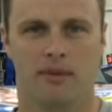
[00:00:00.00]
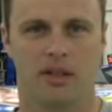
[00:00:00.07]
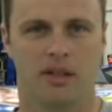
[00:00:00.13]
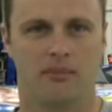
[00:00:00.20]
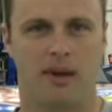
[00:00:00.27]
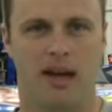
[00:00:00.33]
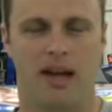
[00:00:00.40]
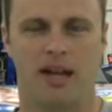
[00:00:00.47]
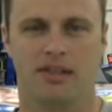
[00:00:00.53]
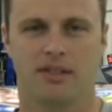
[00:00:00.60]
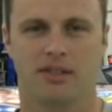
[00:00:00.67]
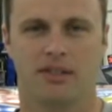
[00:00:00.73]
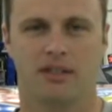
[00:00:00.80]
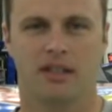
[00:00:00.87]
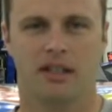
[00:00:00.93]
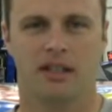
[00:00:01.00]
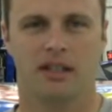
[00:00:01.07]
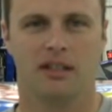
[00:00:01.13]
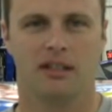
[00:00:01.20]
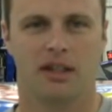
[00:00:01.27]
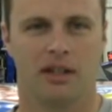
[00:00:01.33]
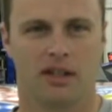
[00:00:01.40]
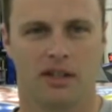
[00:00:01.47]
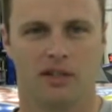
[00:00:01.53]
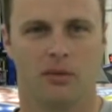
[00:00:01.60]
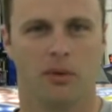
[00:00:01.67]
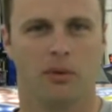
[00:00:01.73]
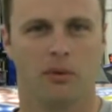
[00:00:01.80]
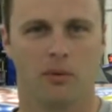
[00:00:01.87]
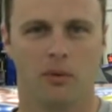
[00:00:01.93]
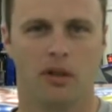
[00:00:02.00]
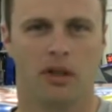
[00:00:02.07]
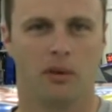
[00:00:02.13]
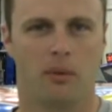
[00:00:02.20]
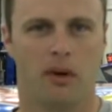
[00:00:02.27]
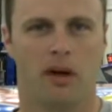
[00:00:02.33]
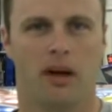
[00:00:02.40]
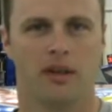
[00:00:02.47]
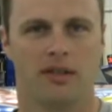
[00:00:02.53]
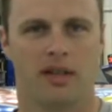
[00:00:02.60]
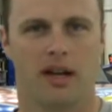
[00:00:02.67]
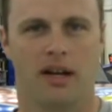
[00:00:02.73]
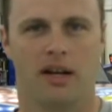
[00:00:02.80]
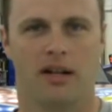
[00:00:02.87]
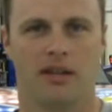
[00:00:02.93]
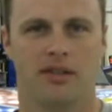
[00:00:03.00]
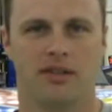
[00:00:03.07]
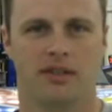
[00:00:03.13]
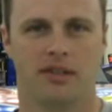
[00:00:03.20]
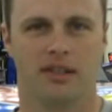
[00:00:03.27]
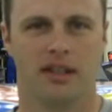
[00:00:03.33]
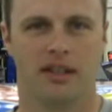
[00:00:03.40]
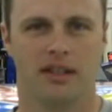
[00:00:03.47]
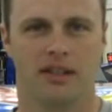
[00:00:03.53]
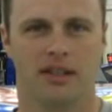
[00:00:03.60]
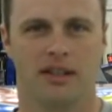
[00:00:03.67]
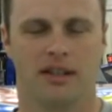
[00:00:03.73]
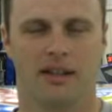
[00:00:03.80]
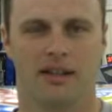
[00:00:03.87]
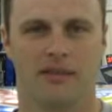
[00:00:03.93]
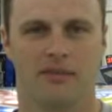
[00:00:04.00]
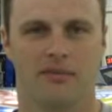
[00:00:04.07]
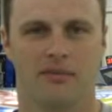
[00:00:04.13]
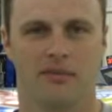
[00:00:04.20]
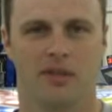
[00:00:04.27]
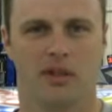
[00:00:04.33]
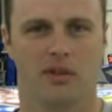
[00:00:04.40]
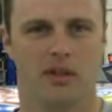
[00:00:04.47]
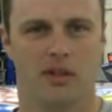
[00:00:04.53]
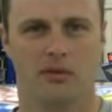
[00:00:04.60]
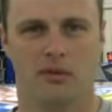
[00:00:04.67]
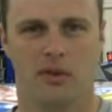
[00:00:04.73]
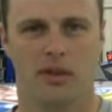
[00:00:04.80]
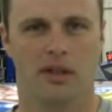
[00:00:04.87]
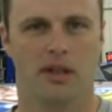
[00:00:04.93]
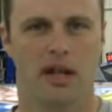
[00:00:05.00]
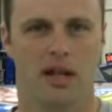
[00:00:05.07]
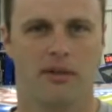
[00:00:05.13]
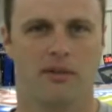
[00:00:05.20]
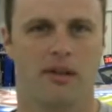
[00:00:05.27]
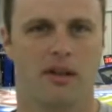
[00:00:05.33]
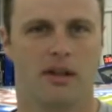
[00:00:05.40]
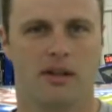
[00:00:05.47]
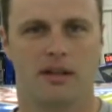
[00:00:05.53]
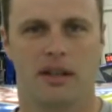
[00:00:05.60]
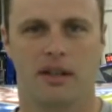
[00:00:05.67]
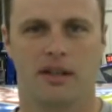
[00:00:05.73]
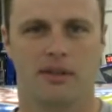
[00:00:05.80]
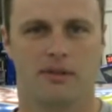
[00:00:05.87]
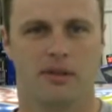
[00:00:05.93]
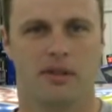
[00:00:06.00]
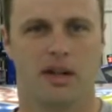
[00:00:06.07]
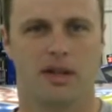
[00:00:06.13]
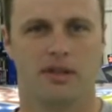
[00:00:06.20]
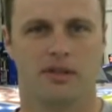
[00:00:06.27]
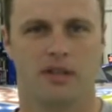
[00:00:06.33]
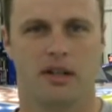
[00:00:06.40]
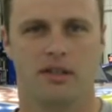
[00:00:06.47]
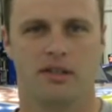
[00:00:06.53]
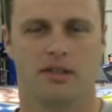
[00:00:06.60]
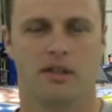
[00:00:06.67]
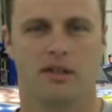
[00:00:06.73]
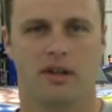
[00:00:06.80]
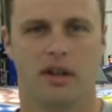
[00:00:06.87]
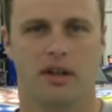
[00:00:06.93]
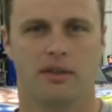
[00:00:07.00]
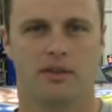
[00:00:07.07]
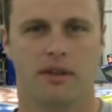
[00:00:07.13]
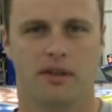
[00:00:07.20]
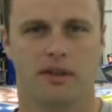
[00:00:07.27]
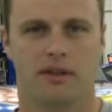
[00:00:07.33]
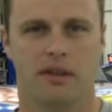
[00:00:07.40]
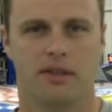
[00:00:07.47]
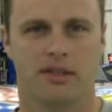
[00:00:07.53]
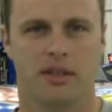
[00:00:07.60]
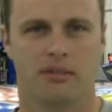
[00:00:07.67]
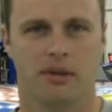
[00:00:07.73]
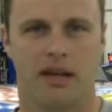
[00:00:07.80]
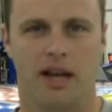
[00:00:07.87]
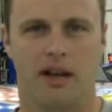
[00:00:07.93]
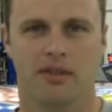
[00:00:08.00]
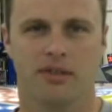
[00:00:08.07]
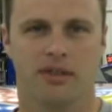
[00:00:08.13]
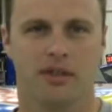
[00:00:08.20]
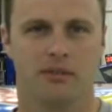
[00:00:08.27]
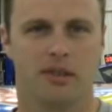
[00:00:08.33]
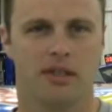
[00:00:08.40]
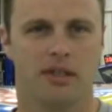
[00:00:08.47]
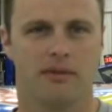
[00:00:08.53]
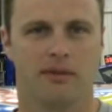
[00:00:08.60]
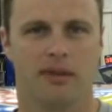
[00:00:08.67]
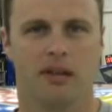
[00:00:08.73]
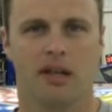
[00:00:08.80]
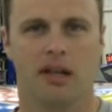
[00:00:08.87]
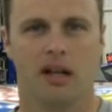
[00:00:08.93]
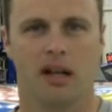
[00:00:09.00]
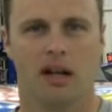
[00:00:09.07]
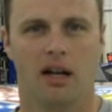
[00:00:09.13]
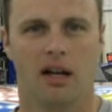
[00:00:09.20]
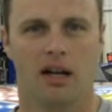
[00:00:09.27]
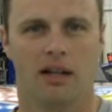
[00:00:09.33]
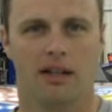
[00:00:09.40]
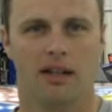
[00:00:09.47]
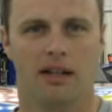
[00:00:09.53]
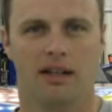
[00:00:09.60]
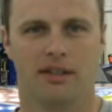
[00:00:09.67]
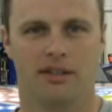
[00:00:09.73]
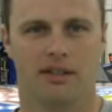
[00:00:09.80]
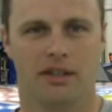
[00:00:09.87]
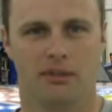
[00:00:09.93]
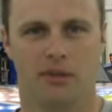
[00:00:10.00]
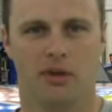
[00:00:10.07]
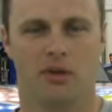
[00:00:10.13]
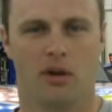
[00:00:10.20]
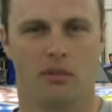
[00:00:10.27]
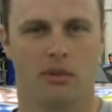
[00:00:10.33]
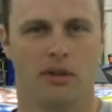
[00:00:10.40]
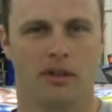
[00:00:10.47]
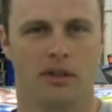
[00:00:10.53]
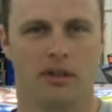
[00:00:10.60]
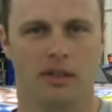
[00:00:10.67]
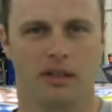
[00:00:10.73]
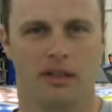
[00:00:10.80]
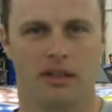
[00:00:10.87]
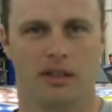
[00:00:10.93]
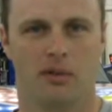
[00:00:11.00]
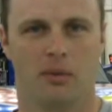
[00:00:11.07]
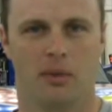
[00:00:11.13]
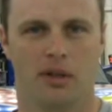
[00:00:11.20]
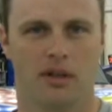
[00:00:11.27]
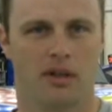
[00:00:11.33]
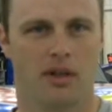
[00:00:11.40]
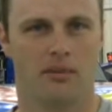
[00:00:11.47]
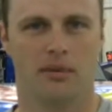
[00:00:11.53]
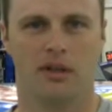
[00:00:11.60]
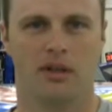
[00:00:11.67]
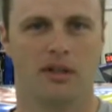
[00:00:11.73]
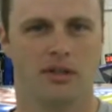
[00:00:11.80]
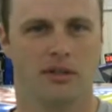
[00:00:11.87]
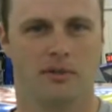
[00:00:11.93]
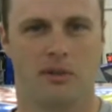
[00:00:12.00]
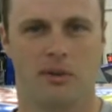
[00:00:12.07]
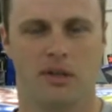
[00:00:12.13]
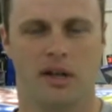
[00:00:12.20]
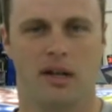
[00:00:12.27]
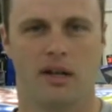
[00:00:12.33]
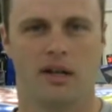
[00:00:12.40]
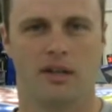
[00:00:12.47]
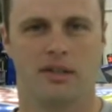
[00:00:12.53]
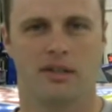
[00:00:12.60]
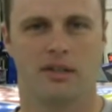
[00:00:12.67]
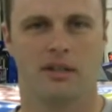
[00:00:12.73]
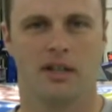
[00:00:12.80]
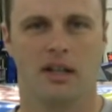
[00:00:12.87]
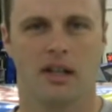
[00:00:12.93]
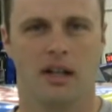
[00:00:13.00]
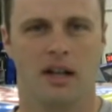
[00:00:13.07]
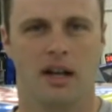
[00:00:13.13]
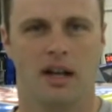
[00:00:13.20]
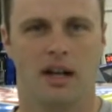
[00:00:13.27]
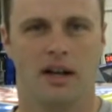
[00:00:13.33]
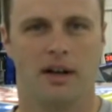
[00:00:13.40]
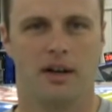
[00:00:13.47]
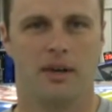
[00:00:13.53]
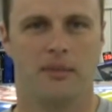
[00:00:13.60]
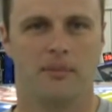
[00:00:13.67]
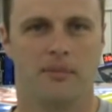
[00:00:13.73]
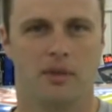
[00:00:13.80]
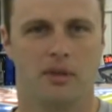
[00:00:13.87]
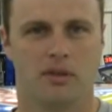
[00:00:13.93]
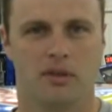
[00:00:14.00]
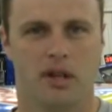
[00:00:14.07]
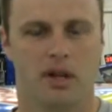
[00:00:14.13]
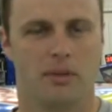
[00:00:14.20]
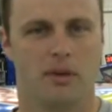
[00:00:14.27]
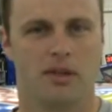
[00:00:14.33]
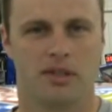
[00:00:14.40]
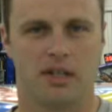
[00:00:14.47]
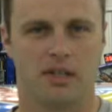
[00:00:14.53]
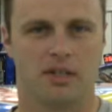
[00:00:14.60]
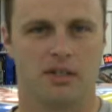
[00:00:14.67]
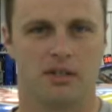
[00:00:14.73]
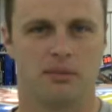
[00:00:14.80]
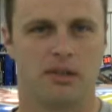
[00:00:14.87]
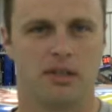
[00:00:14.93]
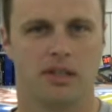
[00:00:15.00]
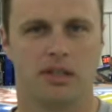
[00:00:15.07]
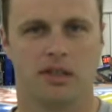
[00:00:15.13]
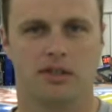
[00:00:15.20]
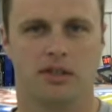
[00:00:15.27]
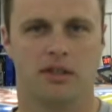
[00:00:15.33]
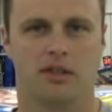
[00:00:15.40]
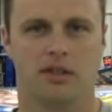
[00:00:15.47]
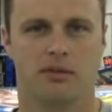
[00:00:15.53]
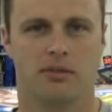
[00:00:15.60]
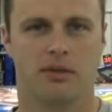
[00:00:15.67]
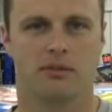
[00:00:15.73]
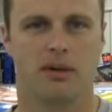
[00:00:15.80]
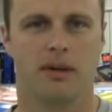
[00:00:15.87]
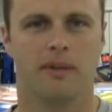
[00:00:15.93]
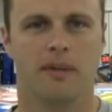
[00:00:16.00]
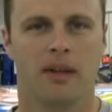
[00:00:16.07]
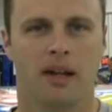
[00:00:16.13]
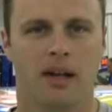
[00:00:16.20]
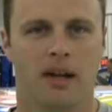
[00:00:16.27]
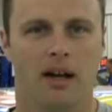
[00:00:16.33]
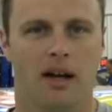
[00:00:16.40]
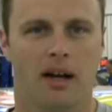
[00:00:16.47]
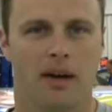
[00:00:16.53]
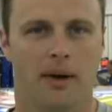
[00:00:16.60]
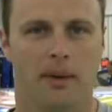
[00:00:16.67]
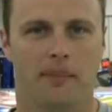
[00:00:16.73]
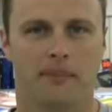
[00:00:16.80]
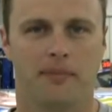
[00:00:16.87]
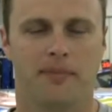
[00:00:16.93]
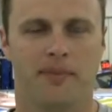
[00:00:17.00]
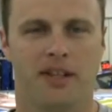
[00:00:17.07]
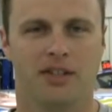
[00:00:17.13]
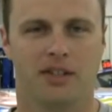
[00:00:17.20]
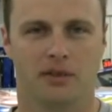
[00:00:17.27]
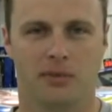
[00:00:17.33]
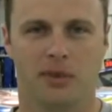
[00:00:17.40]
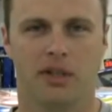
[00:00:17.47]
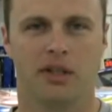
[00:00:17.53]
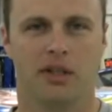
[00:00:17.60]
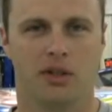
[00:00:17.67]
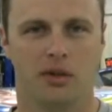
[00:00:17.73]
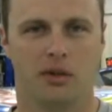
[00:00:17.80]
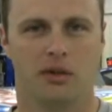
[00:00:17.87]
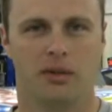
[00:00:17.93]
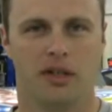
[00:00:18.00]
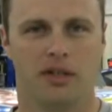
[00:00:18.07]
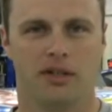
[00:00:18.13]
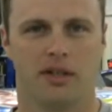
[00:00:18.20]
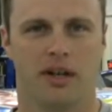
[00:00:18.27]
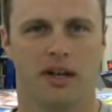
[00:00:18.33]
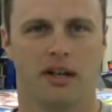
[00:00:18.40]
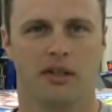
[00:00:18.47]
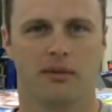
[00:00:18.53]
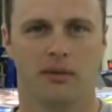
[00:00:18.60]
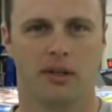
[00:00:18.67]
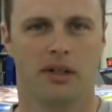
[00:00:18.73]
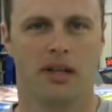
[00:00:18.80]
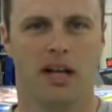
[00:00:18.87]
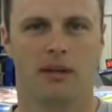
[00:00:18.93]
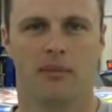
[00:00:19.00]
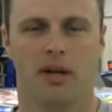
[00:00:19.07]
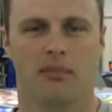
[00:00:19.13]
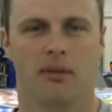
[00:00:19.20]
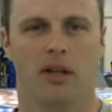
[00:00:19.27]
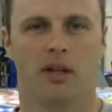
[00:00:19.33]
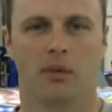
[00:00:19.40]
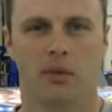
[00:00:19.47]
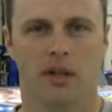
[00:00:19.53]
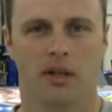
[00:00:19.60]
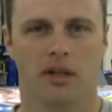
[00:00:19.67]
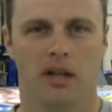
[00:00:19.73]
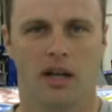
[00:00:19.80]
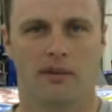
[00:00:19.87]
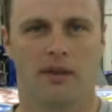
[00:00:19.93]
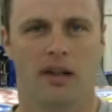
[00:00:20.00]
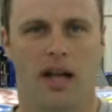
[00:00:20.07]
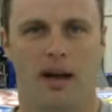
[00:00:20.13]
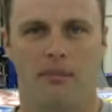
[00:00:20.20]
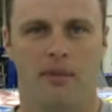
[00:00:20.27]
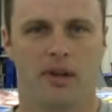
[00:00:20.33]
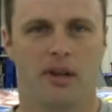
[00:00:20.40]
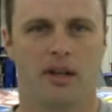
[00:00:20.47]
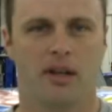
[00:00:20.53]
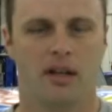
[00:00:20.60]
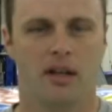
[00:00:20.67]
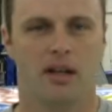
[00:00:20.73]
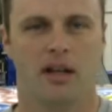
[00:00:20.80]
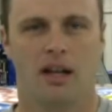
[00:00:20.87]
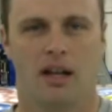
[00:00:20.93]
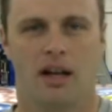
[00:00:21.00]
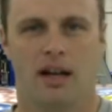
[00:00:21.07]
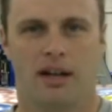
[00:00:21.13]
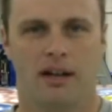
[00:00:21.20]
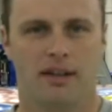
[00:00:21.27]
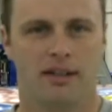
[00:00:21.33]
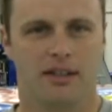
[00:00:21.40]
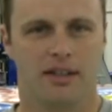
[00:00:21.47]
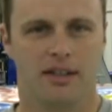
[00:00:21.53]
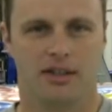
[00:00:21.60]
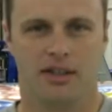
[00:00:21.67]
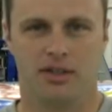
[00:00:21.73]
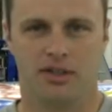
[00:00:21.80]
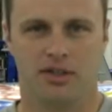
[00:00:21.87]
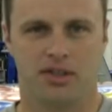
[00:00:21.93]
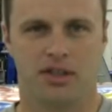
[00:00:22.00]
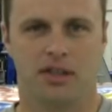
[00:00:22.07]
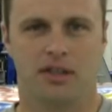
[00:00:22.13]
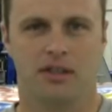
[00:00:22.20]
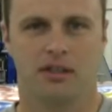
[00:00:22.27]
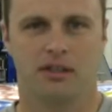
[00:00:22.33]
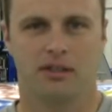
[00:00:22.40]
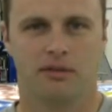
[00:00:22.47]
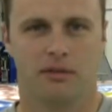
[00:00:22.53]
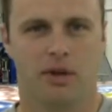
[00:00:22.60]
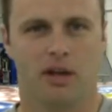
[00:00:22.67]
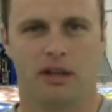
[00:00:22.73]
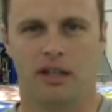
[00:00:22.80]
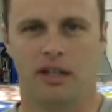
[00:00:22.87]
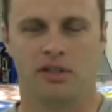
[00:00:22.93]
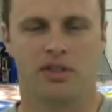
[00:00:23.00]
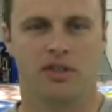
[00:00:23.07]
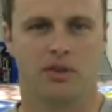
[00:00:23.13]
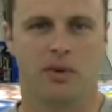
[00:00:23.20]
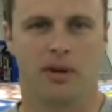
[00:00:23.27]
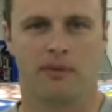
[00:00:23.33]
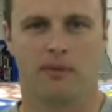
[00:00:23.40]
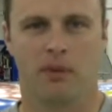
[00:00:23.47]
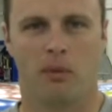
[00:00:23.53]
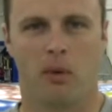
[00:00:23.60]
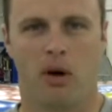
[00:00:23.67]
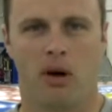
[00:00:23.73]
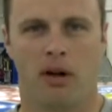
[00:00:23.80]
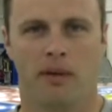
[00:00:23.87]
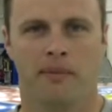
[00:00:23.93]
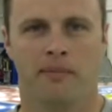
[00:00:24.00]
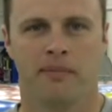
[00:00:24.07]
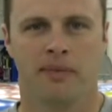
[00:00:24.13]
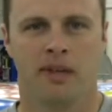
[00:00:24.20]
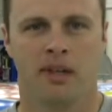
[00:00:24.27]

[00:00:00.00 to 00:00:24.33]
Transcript: In the past, the Darlington would really wear out tires, and you'd really have a lot of different tire strategies going on throughout the race there. But now it's a little bit different. It's a little bit normal, you know, where you come in and get your four tires, and tire wear is not such a big deal as it used to be. But it's a really cool racetrack. You really got to be up on the wheel every lap there. You still run inches away from the wall.